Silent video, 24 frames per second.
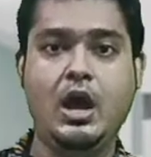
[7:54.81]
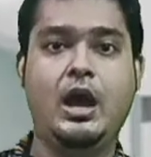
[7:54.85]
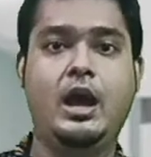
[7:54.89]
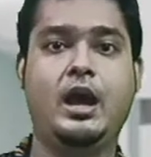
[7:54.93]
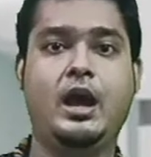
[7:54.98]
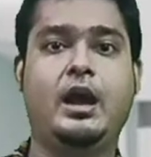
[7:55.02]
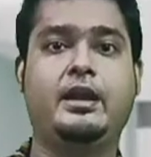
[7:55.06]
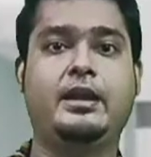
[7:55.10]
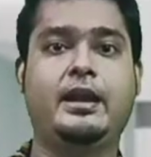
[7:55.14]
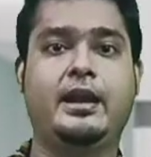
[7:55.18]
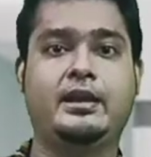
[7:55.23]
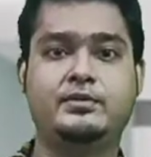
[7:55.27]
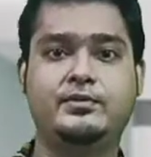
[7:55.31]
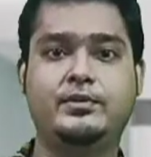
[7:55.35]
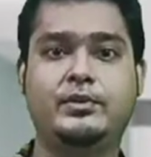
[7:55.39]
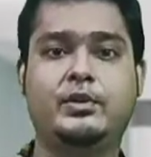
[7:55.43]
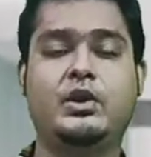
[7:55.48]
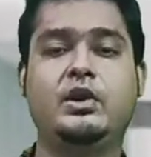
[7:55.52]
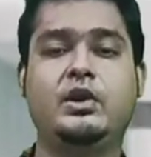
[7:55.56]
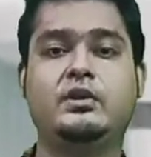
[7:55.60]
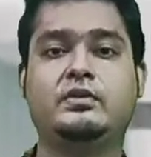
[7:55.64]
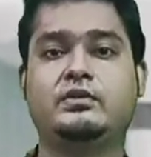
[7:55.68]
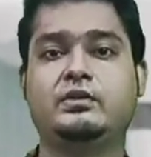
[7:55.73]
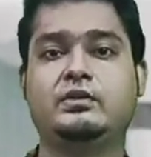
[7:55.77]
And as
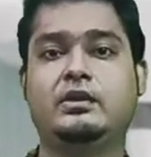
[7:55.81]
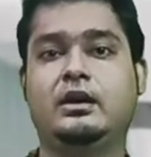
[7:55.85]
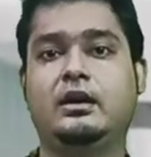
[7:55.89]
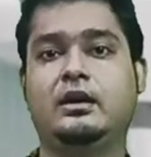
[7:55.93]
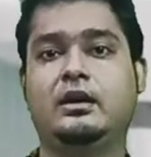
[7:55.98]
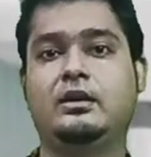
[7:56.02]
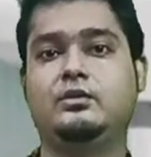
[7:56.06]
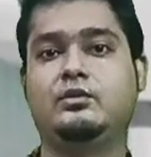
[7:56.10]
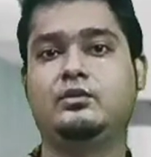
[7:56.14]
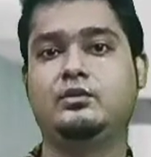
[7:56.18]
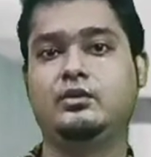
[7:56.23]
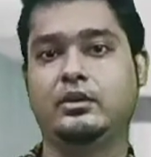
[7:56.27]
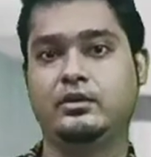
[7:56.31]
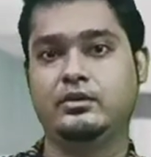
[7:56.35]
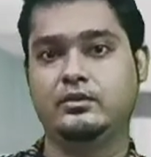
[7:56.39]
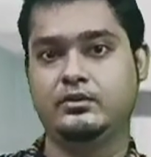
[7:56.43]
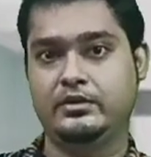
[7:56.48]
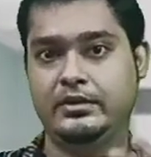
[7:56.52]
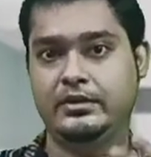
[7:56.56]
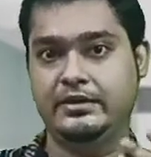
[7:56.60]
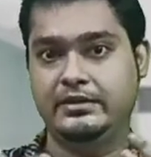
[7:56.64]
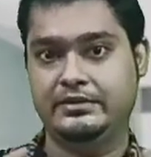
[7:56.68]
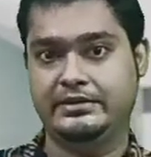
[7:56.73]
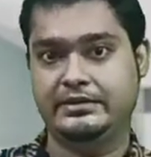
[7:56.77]
because
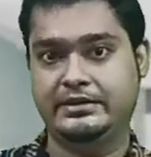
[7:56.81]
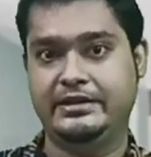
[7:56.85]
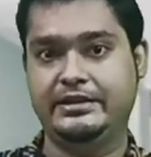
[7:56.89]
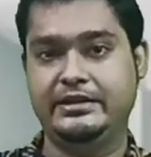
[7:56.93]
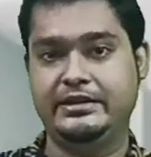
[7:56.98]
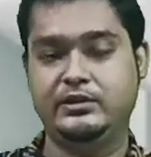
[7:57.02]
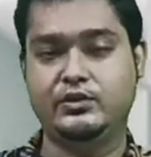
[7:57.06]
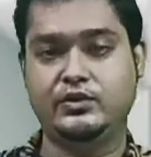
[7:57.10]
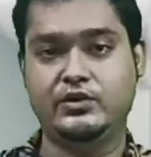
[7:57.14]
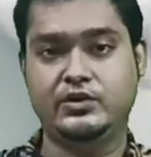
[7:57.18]
in CT